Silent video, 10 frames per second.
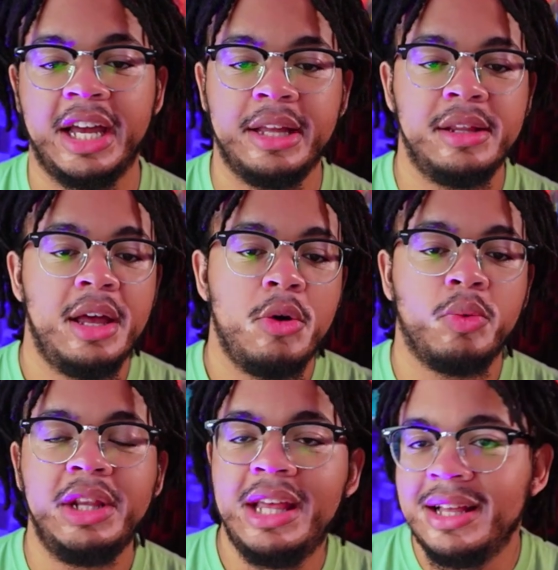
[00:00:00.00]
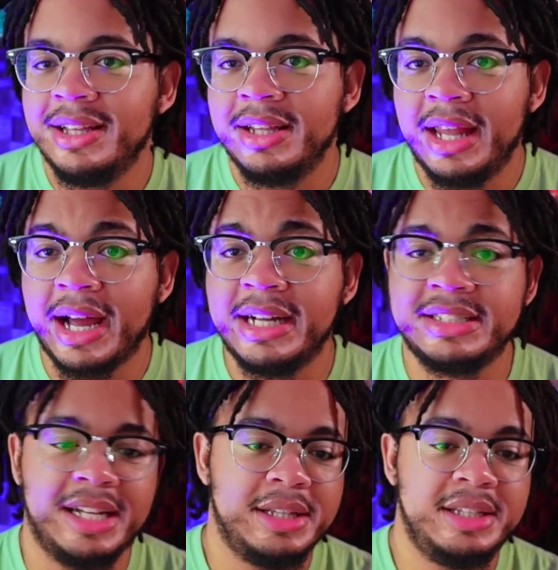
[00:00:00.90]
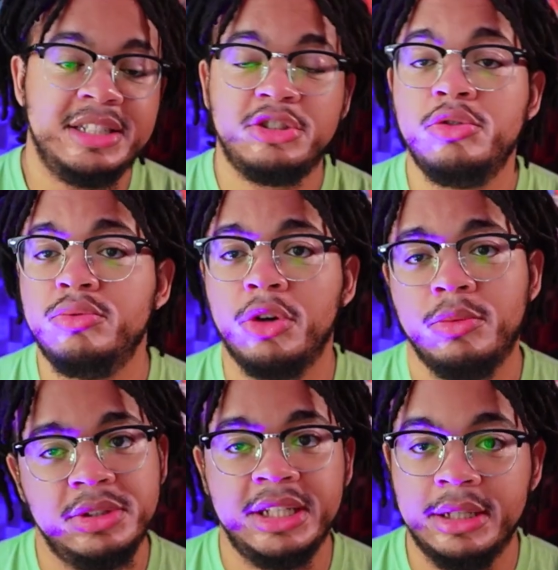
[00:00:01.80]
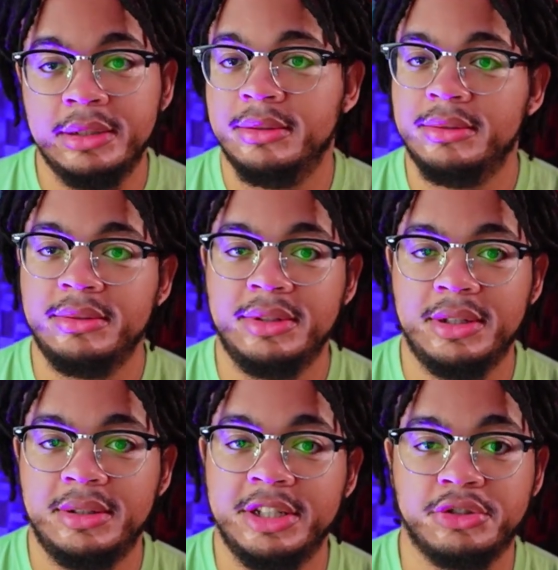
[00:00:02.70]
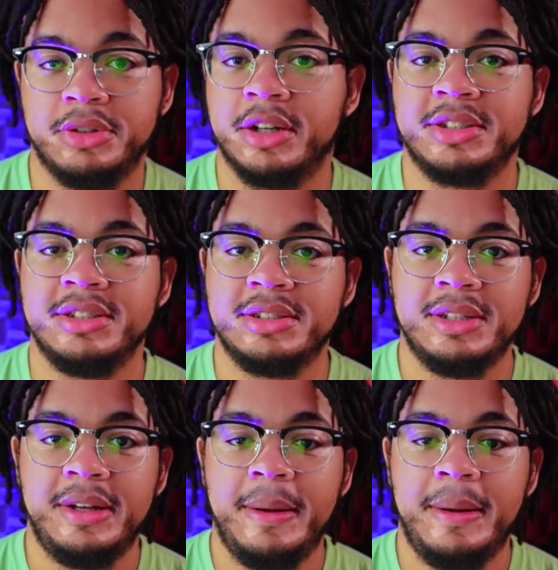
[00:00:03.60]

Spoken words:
and really, like I said, these two don't need introductions,